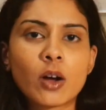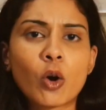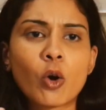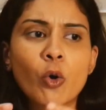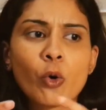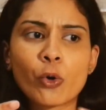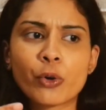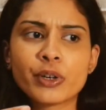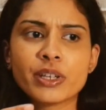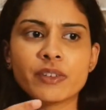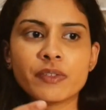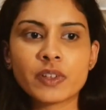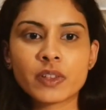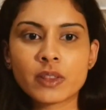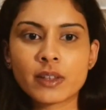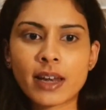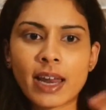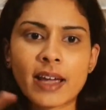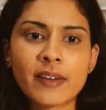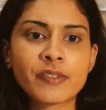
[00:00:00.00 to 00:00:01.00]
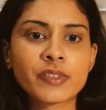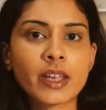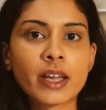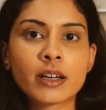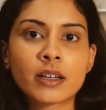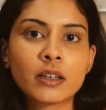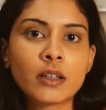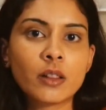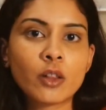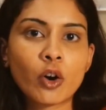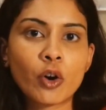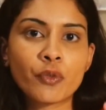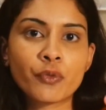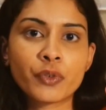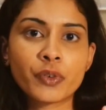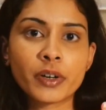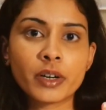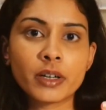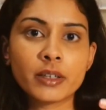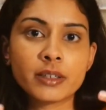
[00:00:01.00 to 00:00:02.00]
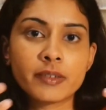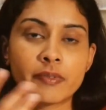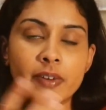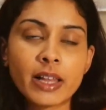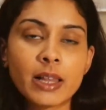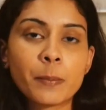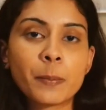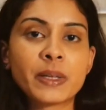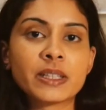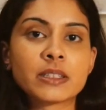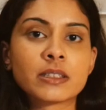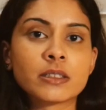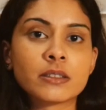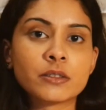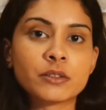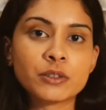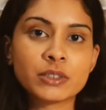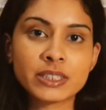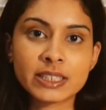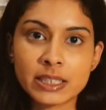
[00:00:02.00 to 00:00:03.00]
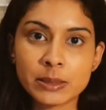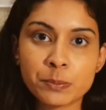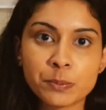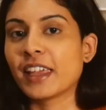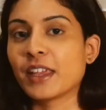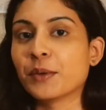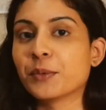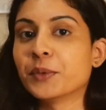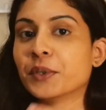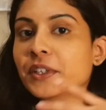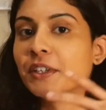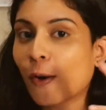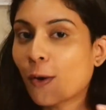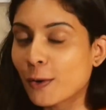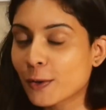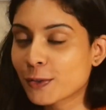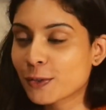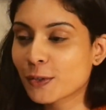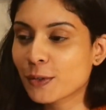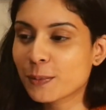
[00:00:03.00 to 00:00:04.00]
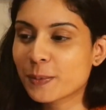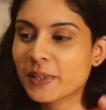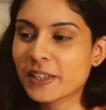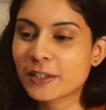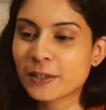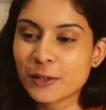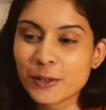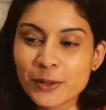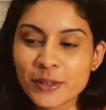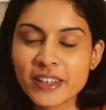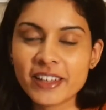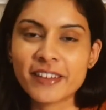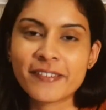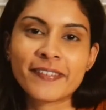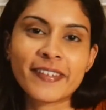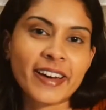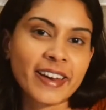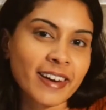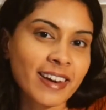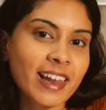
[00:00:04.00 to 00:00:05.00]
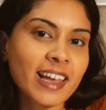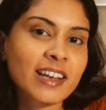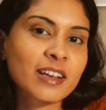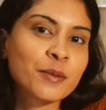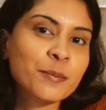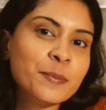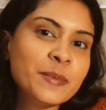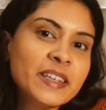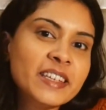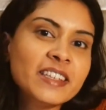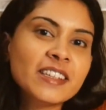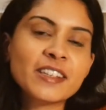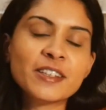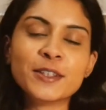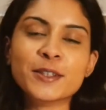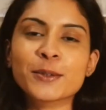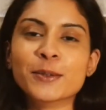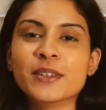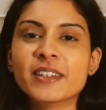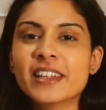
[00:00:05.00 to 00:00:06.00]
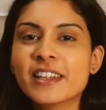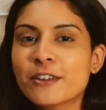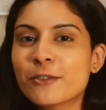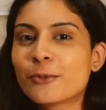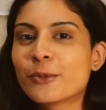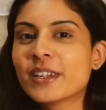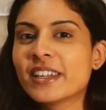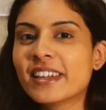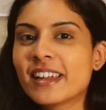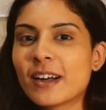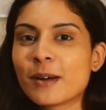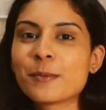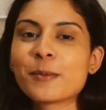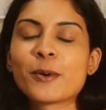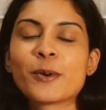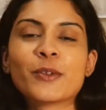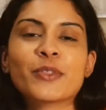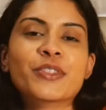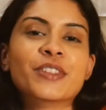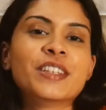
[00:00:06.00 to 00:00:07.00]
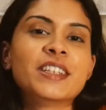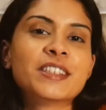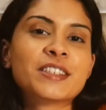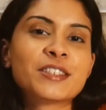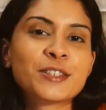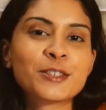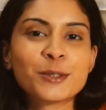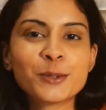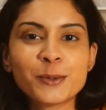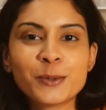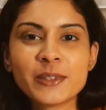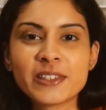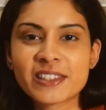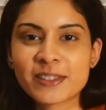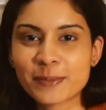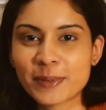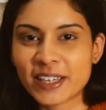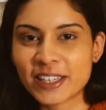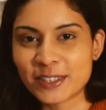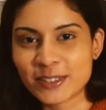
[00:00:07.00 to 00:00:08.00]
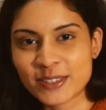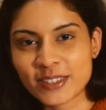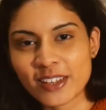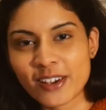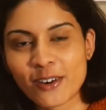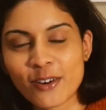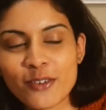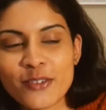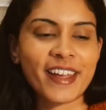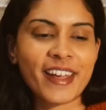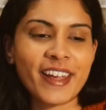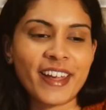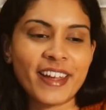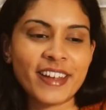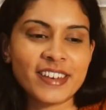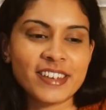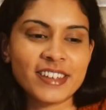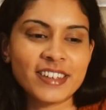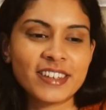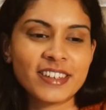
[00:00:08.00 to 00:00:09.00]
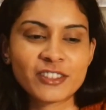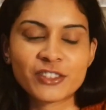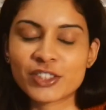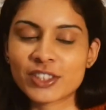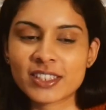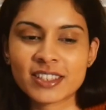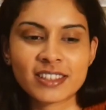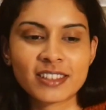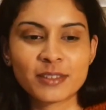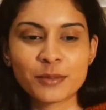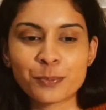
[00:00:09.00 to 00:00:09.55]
or even the life cycle of a developmental team. It would also be good if, unlike me, you did read up on these tools by yourself and just